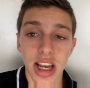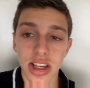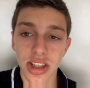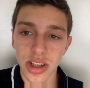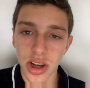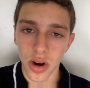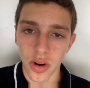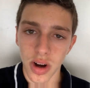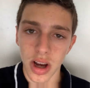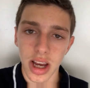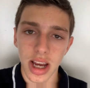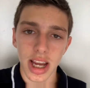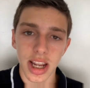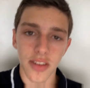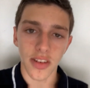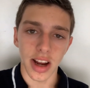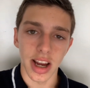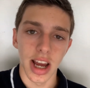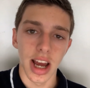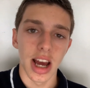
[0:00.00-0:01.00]
So,
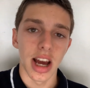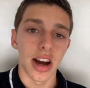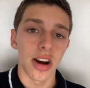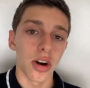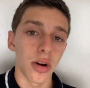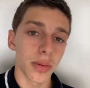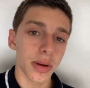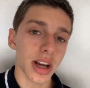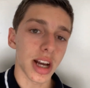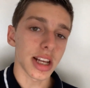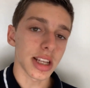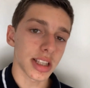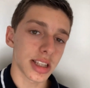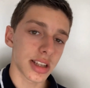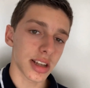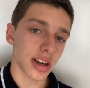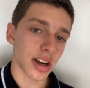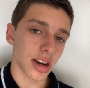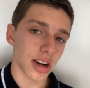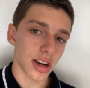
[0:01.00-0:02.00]
anyway, hope you
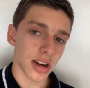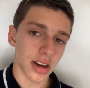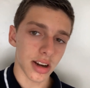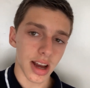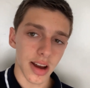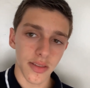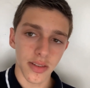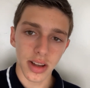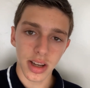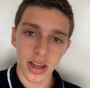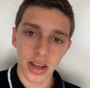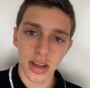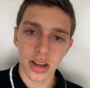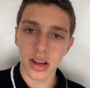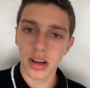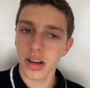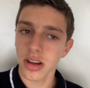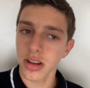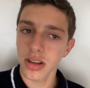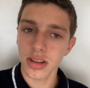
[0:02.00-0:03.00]
guys are having a
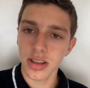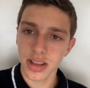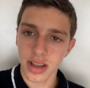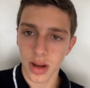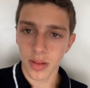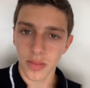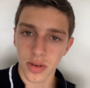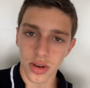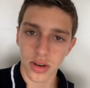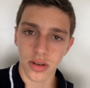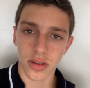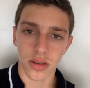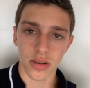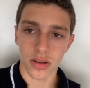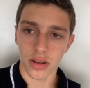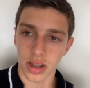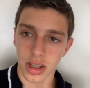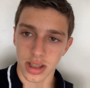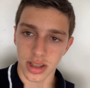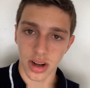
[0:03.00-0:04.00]
good summer,
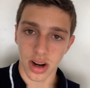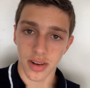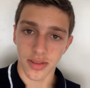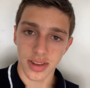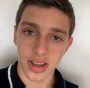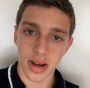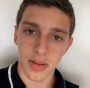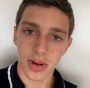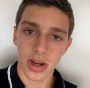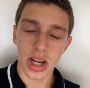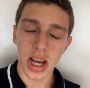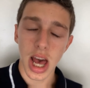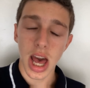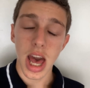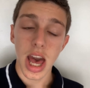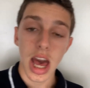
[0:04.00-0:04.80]
or at least start of summer,